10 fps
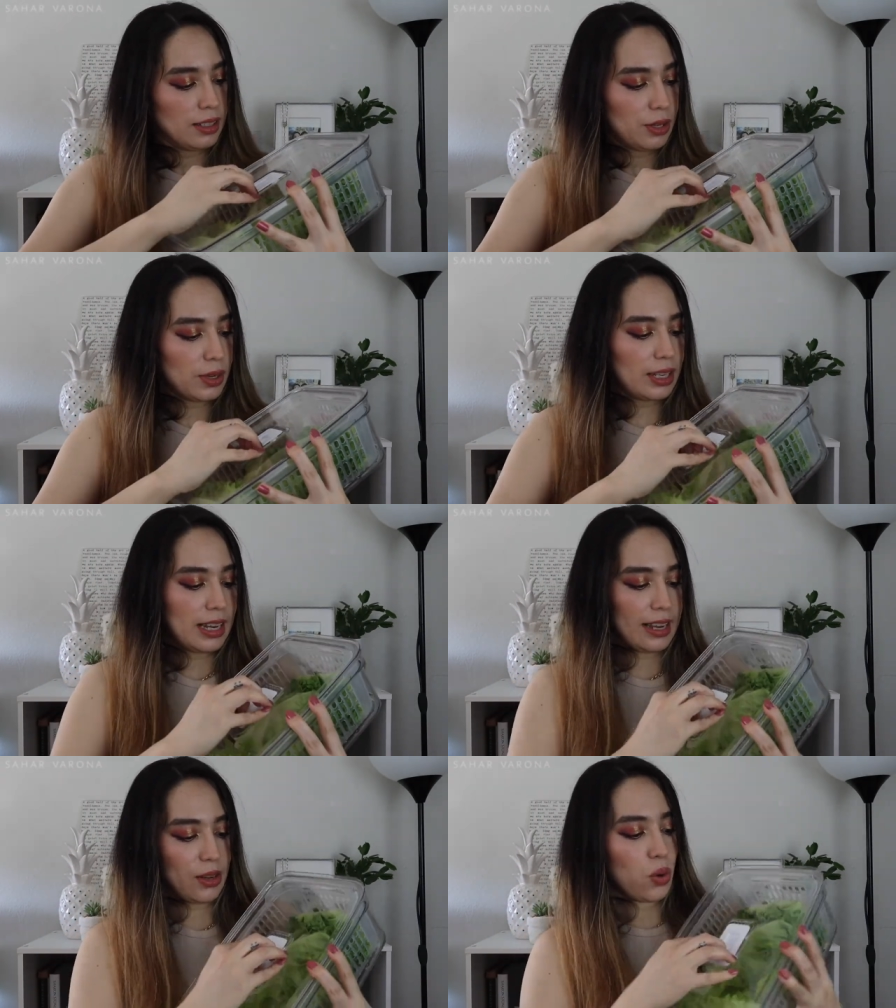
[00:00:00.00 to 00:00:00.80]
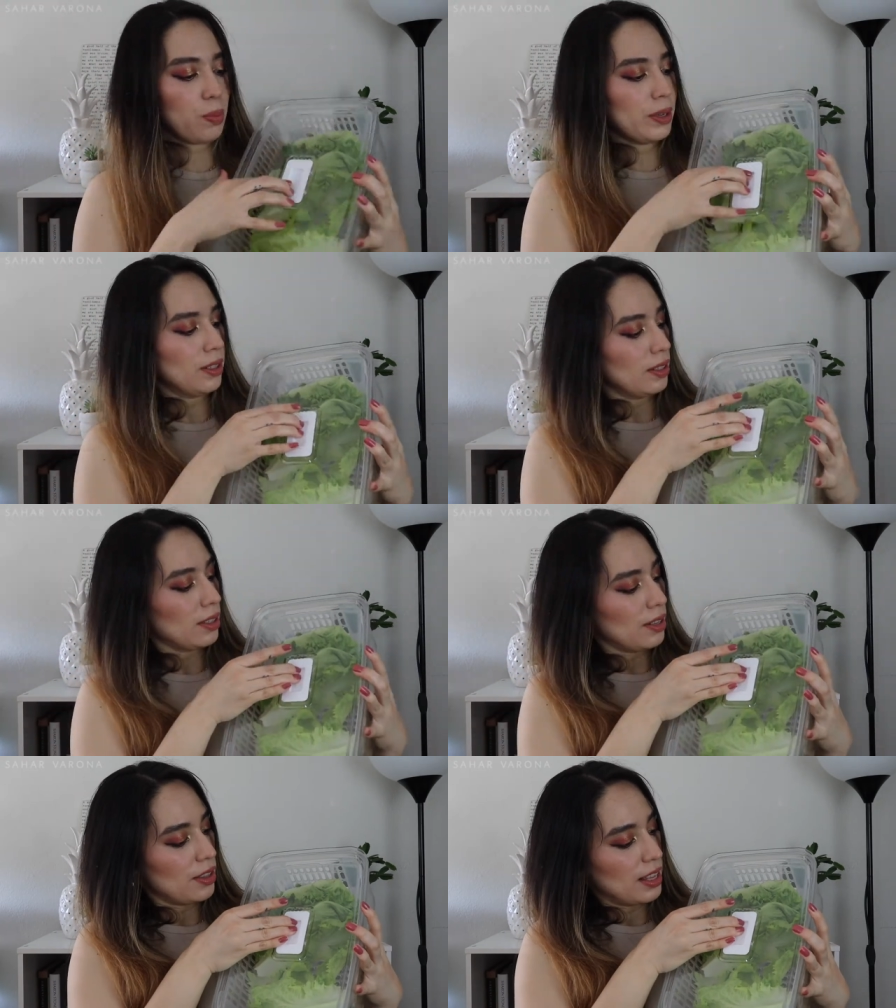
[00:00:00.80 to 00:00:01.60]
you can like open
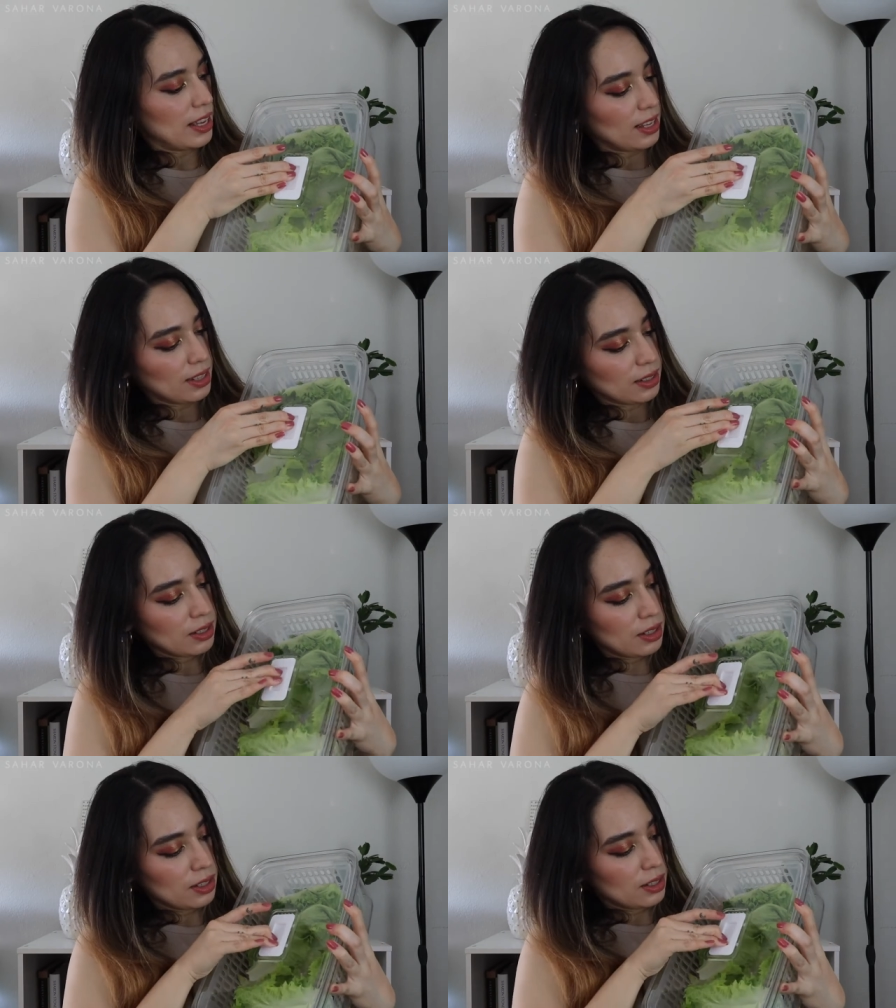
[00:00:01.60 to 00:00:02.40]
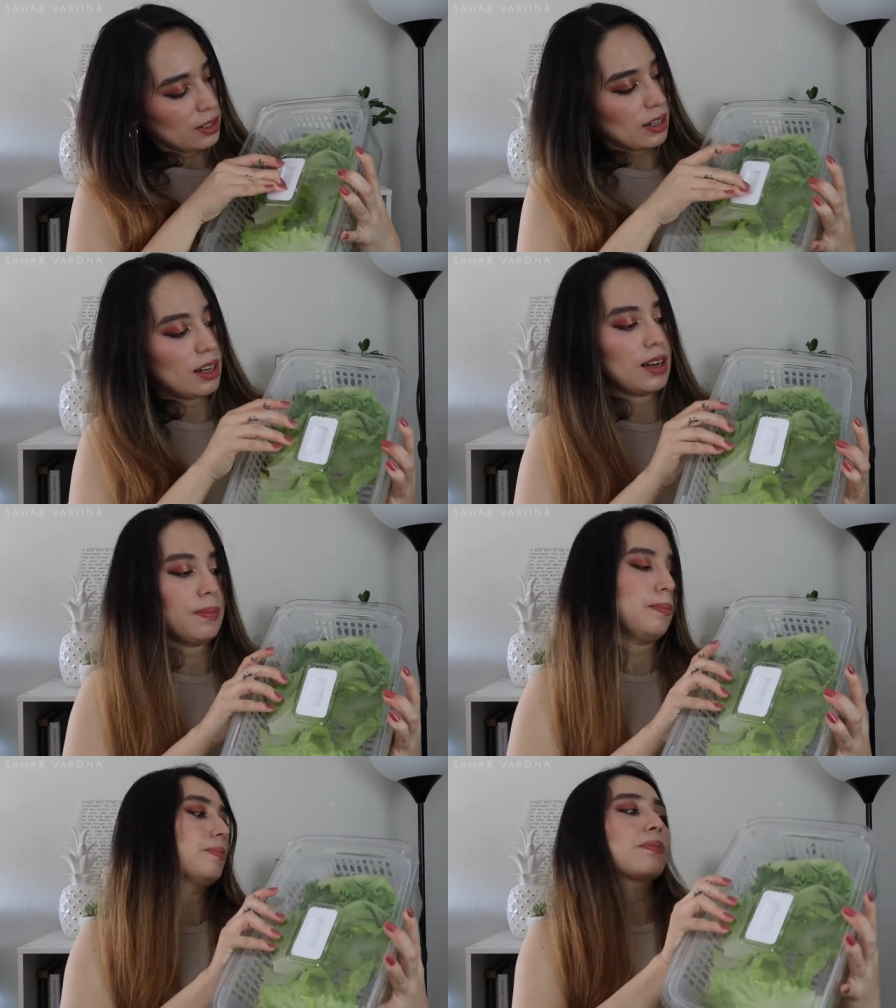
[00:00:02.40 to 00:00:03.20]
this thing
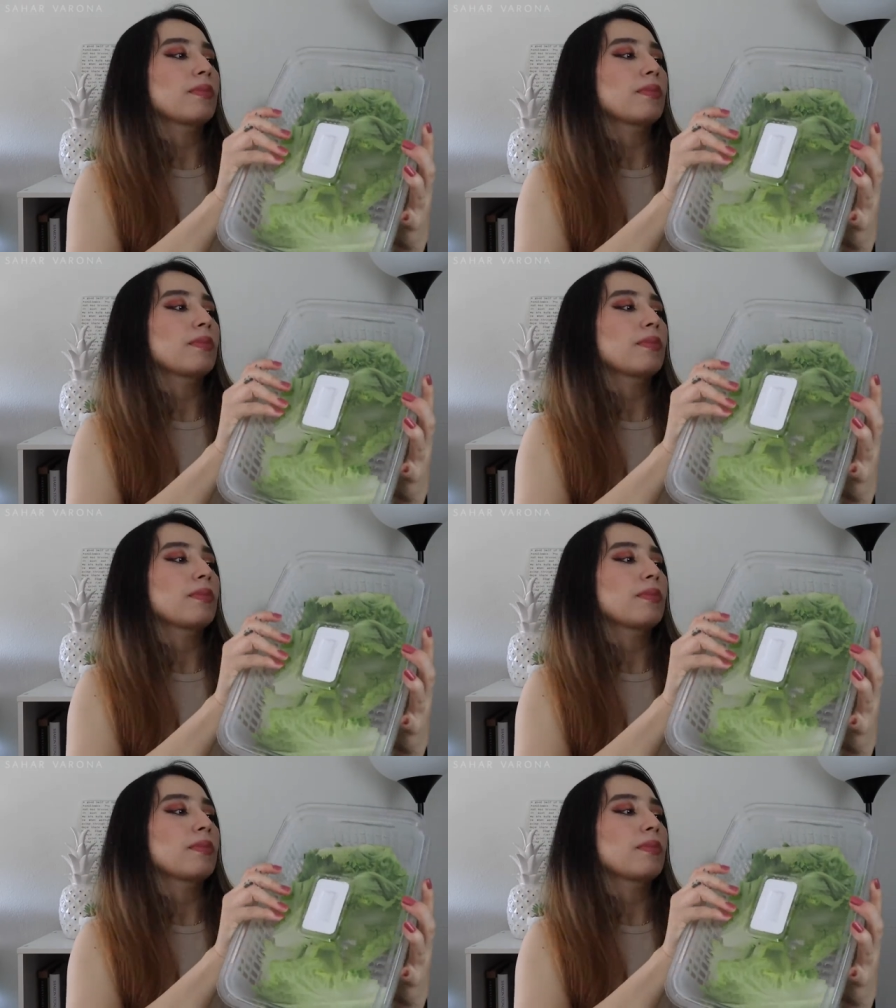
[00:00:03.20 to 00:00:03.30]
um,